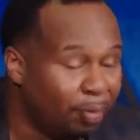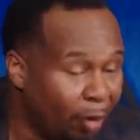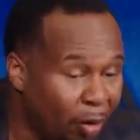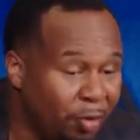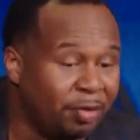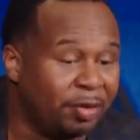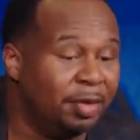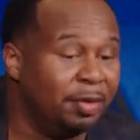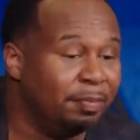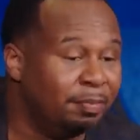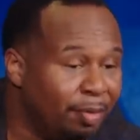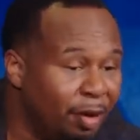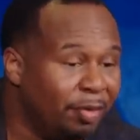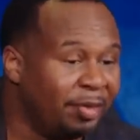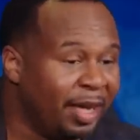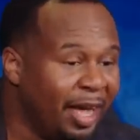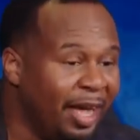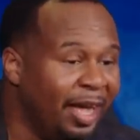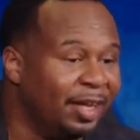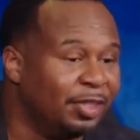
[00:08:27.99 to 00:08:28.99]
Just a broke,
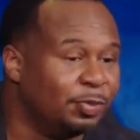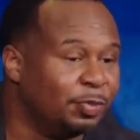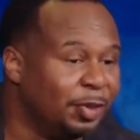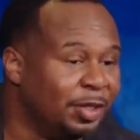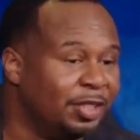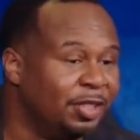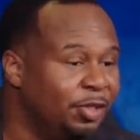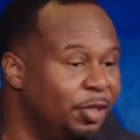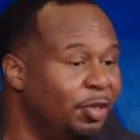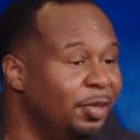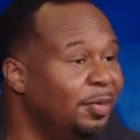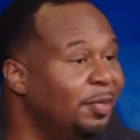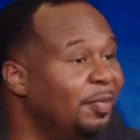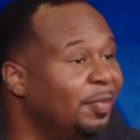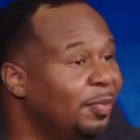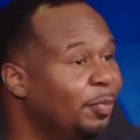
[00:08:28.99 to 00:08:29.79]
broke ass wizard. You